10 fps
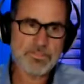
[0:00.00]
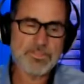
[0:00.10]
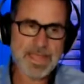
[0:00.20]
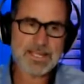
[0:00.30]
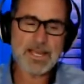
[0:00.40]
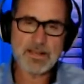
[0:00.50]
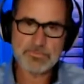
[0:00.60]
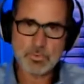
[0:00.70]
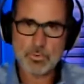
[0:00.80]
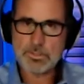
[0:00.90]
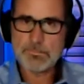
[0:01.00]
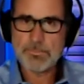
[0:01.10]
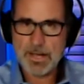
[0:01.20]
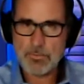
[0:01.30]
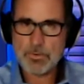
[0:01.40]
that kind of torque and
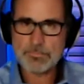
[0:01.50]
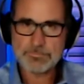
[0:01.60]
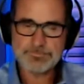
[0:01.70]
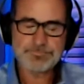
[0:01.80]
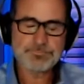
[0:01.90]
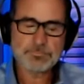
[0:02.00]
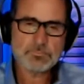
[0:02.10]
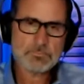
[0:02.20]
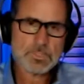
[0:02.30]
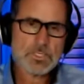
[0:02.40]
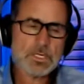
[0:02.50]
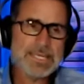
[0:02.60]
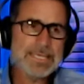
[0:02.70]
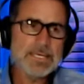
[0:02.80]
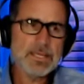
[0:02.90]
power.
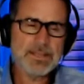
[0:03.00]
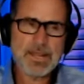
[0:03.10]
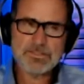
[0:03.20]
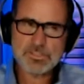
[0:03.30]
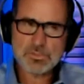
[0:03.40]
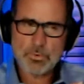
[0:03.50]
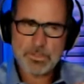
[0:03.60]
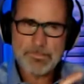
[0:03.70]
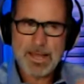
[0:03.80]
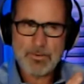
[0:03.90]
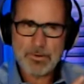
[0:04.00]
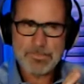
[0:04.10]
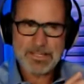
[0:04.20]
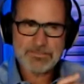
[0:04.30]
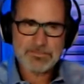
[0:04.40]
And not just torque and power. I
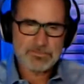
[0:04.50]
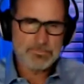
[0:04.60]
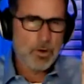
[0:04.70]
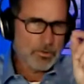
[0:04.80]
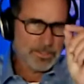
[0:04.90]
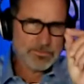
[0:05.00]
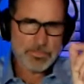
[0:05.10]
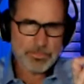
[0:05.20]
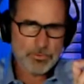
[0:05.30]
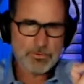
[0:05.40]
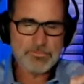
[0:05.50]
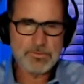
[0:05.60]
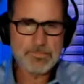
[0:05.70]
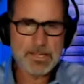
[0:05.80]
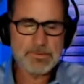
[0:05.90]
mean, that's small. That's a third of
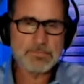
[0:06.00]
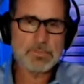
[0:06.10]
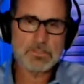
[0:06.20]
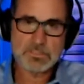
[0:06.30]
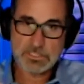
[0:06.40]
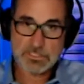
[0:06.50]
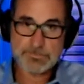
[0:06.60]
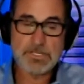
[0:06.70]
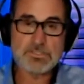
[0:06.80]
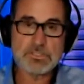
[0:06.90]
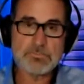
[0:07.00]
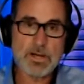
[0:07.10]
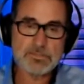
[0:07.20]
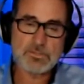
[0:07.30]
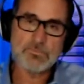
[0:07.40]
it maybe, but the suspension,
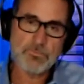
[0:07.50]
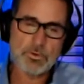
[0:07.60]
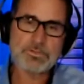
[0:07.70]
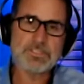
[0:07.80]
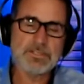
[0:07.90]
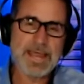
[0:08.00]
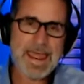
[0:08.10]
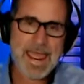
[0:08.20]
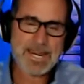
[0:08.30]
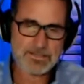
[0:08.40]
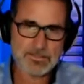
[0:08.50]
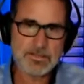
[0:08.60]
right? So for it to act